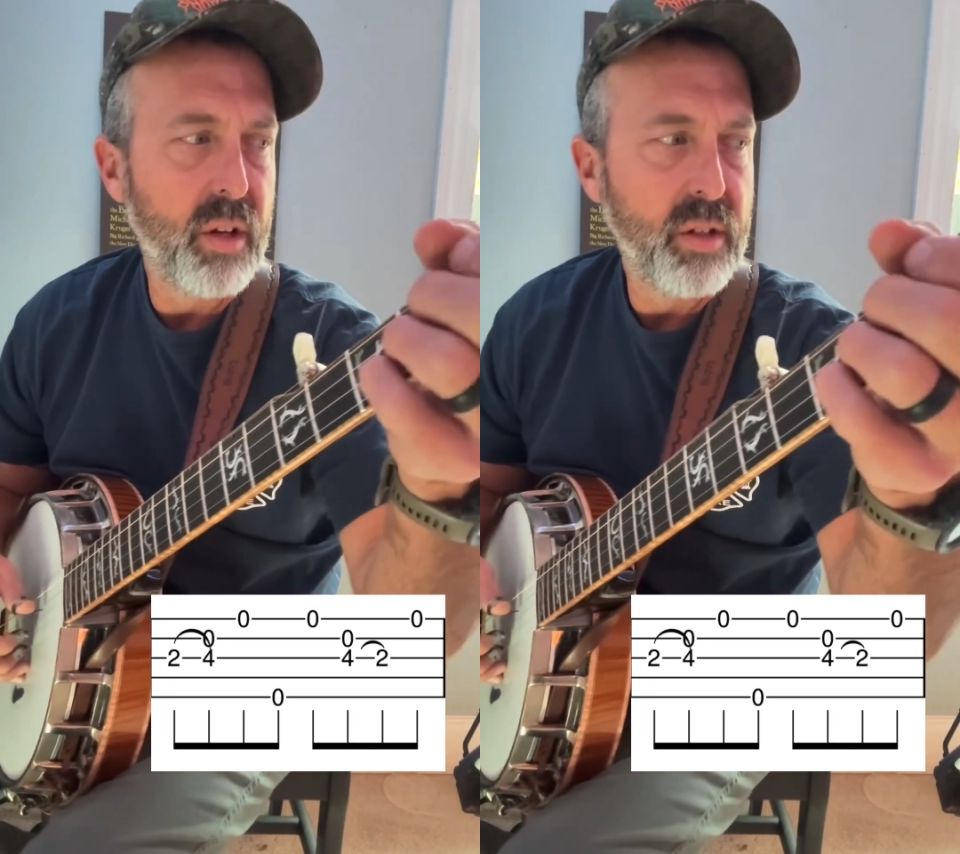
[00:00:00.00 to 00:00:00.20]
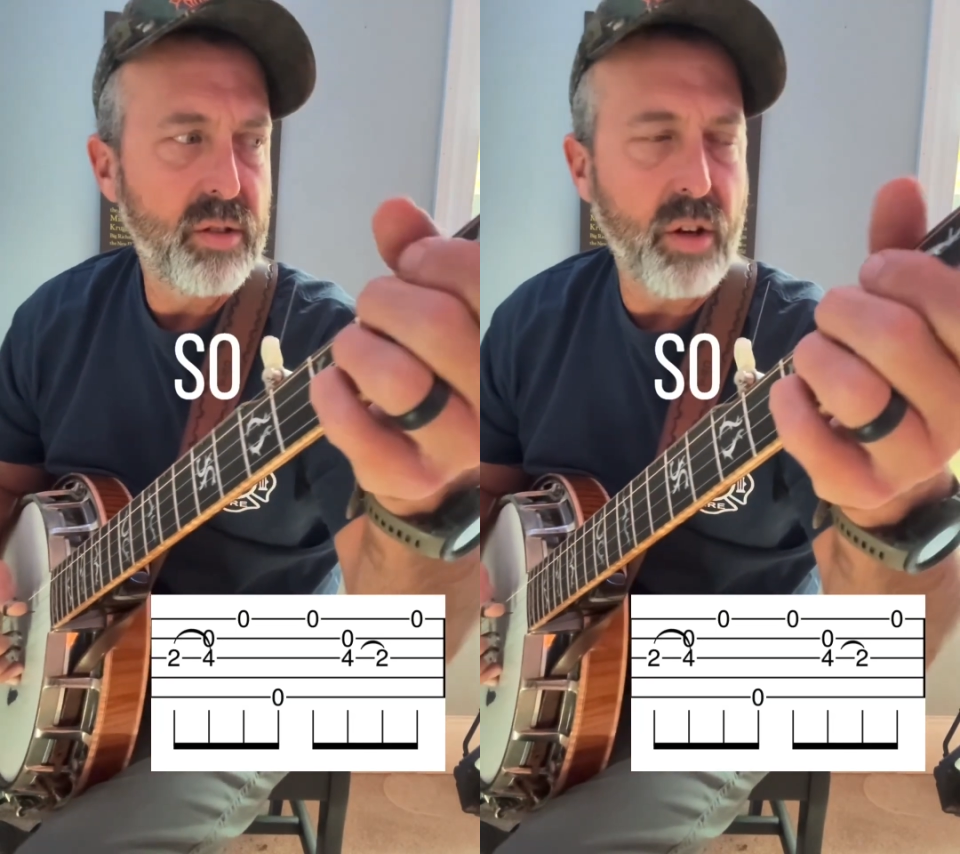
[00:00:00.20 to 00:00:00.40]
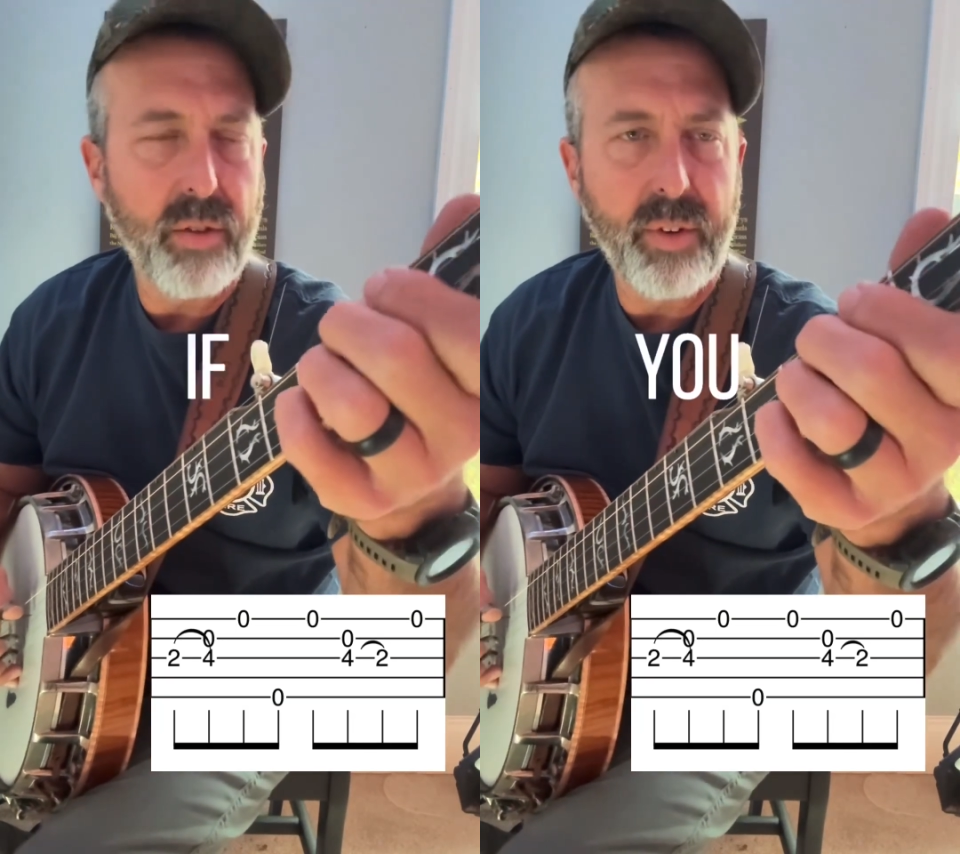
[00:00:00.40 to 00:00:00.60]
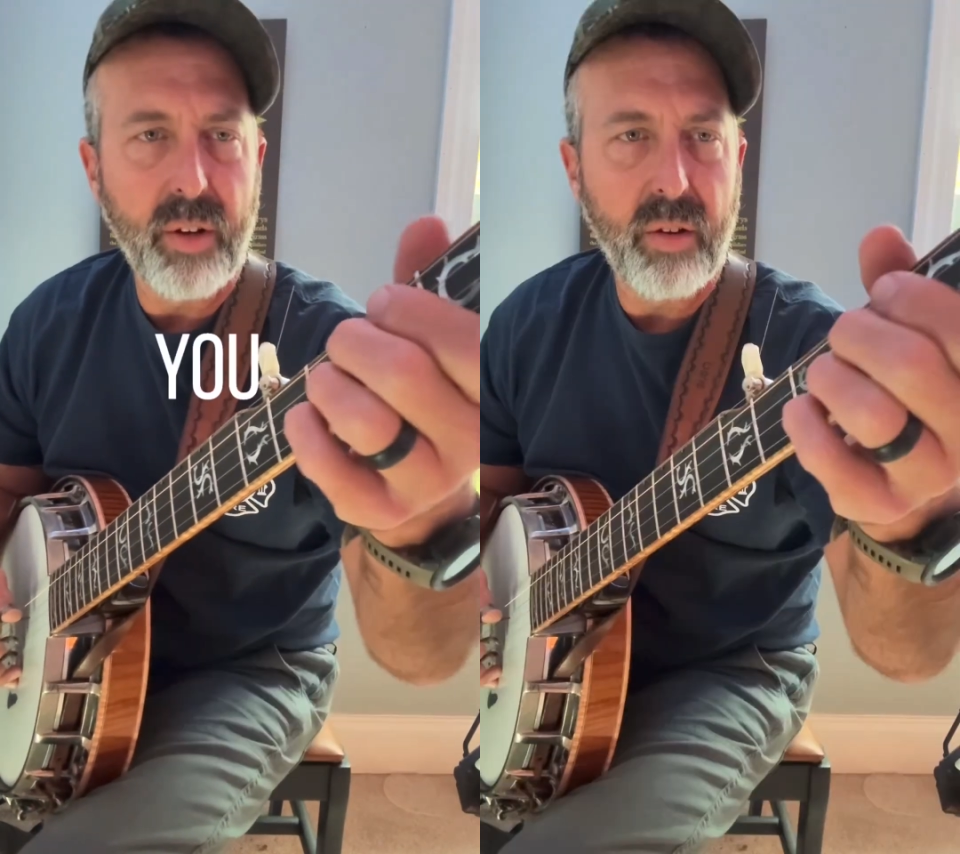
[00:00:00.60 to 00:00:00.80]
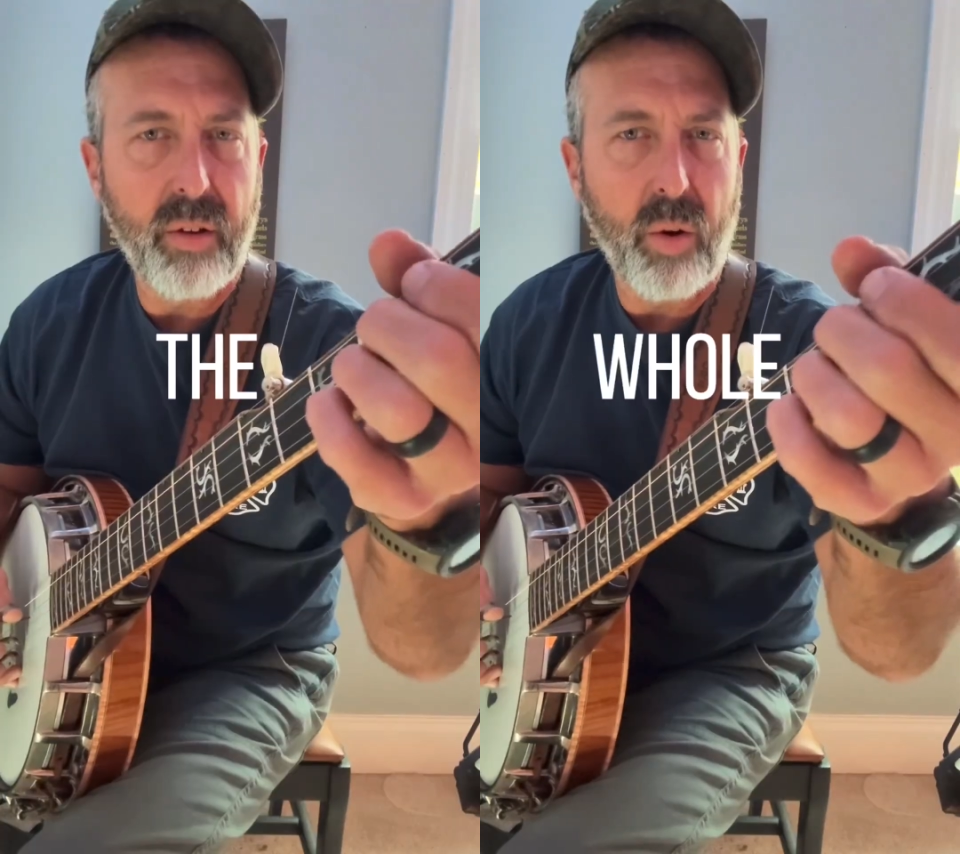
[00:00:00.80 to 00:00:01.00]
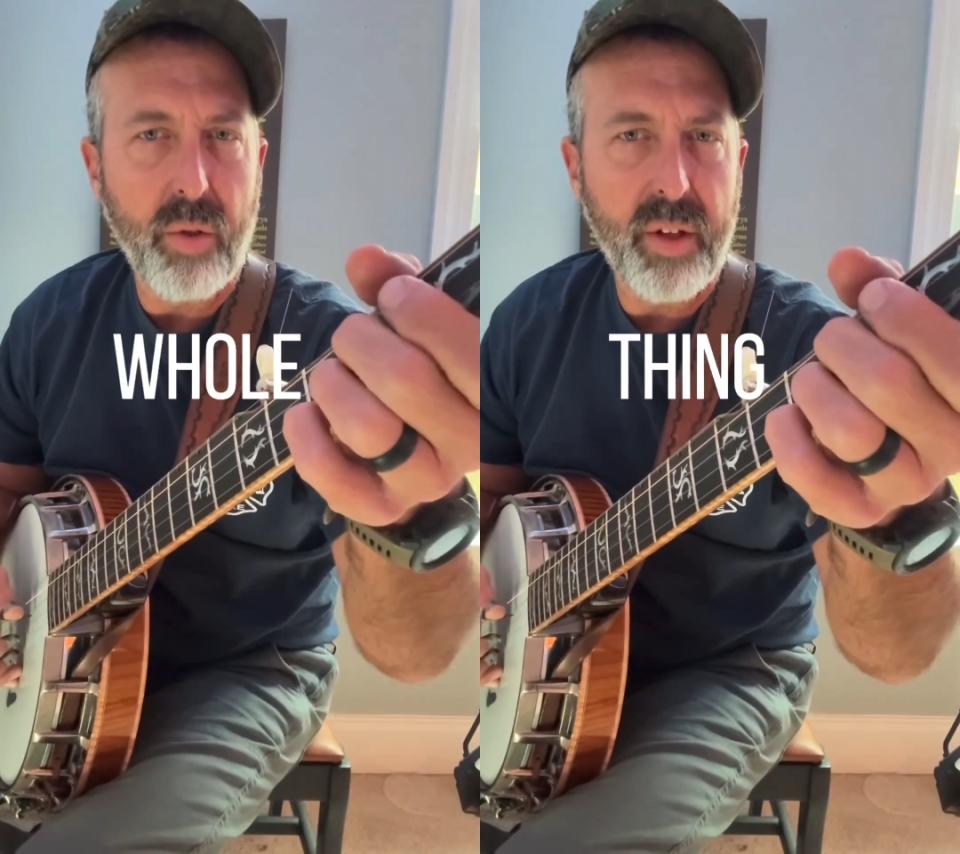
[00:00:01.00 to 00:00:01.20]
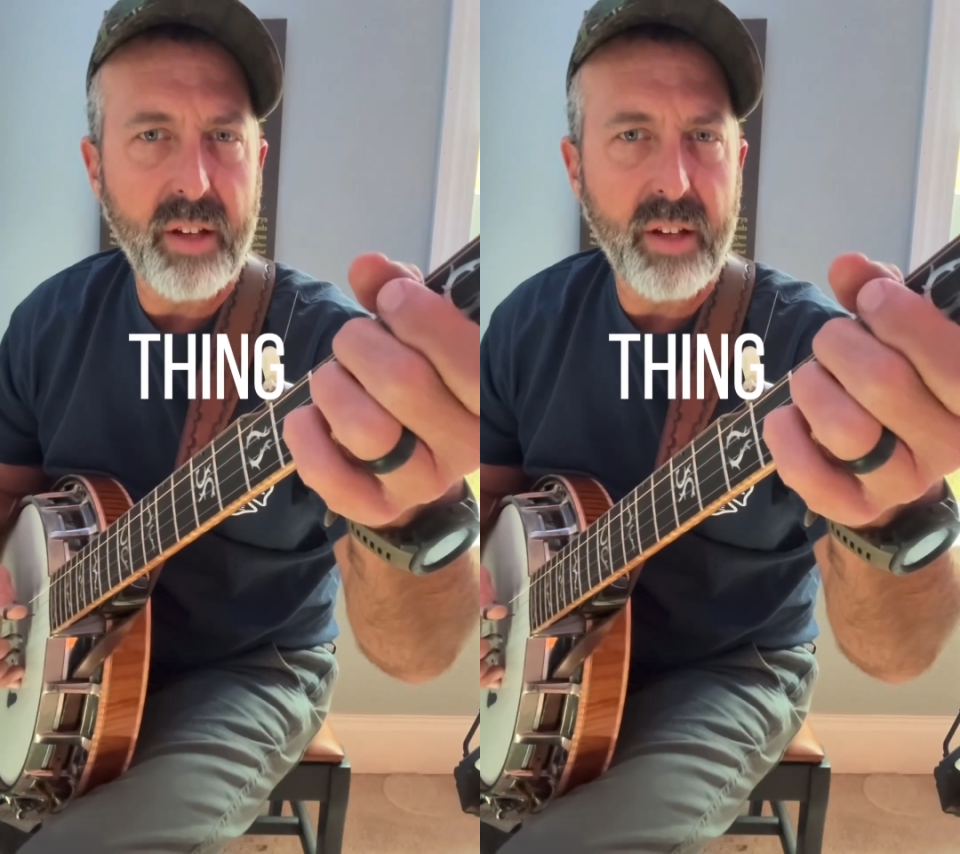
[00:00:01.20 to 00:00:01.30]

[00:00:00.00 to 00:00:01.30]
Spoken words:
So if you, the whole thing